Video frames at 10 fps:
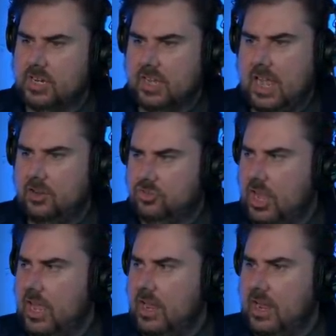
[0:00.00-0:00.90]
a
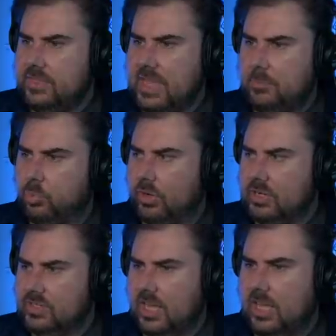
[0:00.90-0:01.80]
cachet at that point
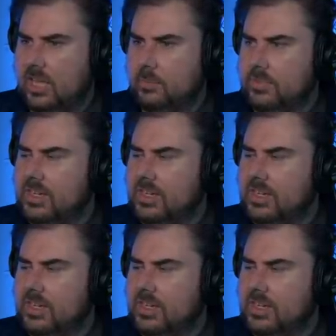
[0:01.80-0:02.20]
in time